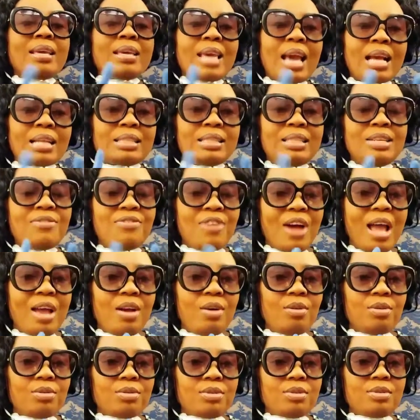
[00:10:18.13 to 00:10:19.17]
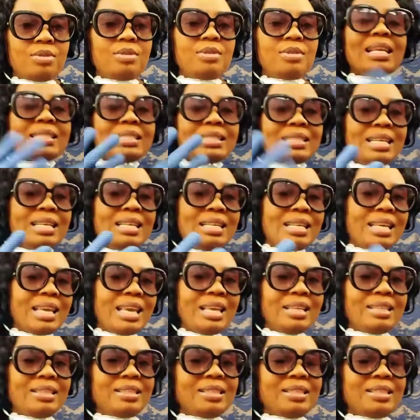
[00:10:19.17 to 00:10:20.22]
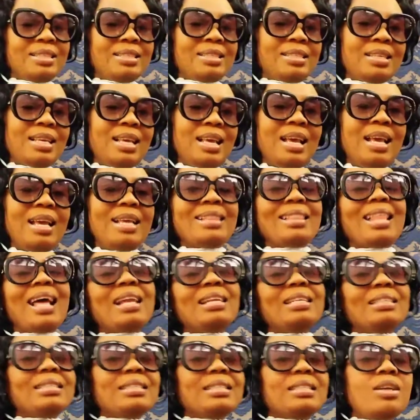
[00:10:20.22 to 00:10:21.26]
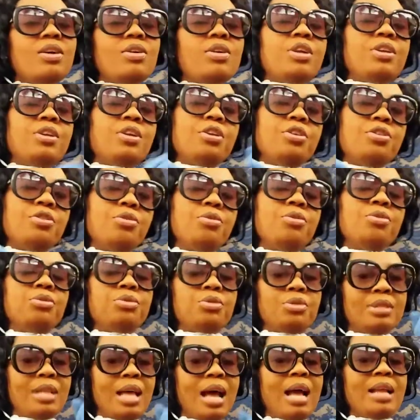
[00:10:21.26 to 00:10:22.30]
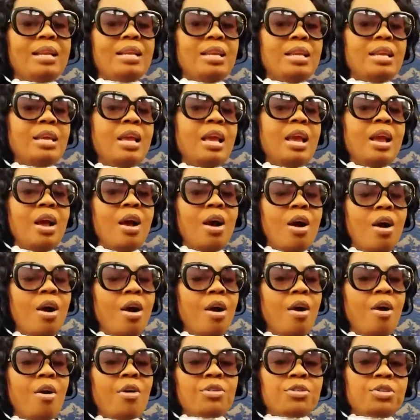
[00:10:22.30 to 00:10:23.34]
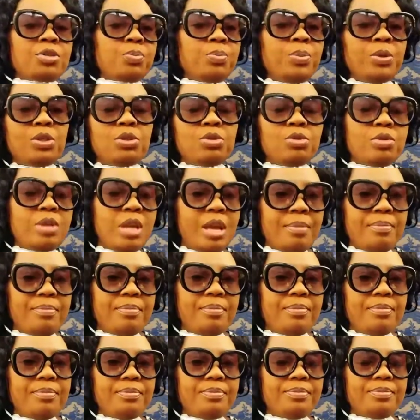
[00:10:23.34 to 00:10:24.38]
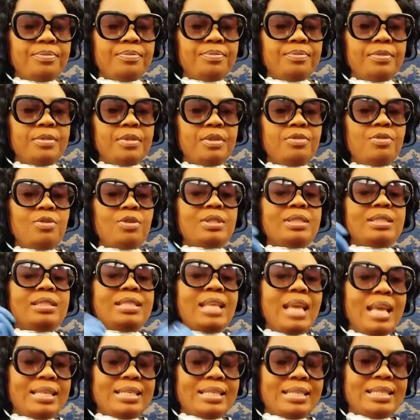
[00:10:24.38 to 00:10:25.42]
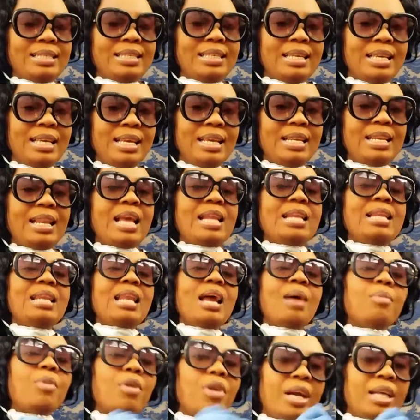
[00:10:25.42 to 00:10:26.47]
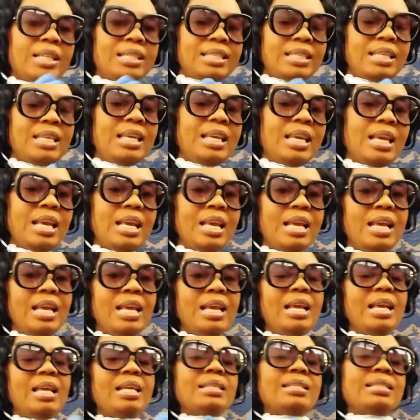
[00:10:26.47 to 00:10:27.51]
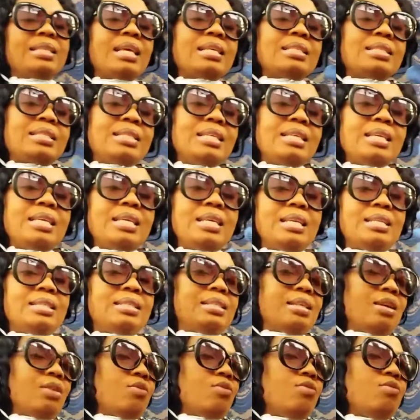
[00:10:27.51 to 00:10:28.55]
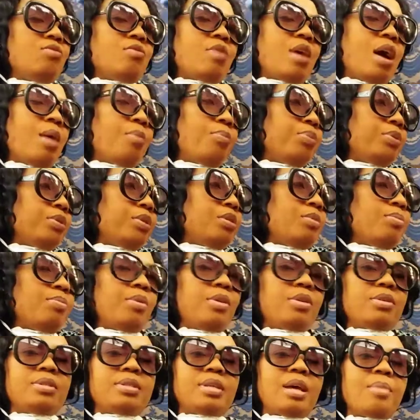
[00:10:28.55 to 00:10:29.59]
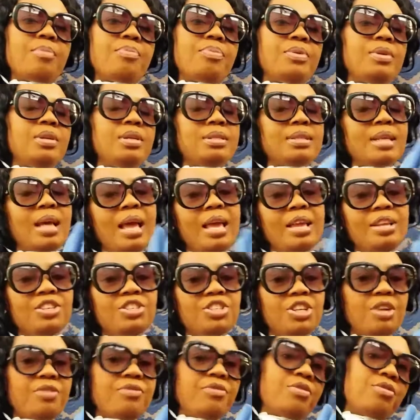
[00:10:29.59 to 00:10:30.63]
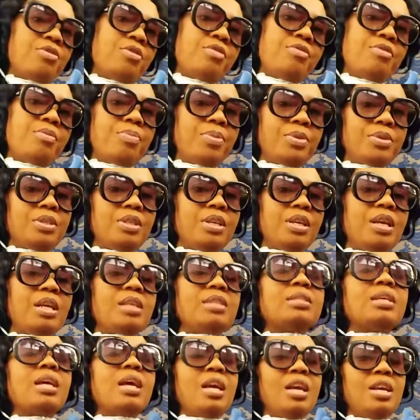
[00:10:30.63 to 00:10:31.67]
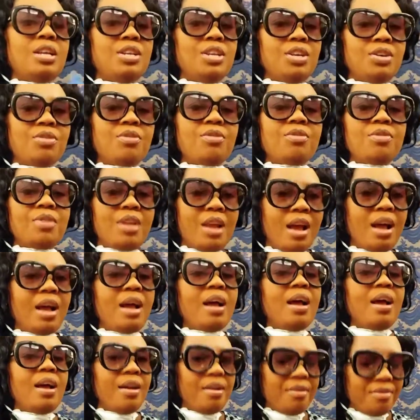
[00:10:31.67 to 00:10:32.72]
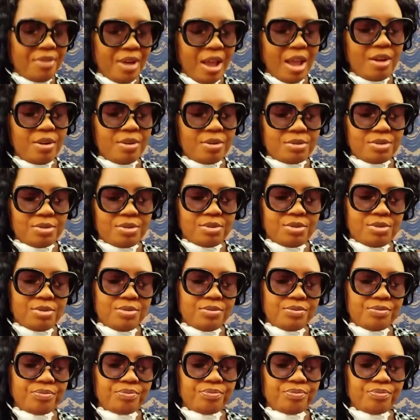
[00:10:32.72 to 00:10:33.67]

get the virus. Testing kits. That the thing that they use na the hospital them for test. Na the laboratory. Testing kits. Then go look and put the blood sample inside and check for no if the person get the coronavirus.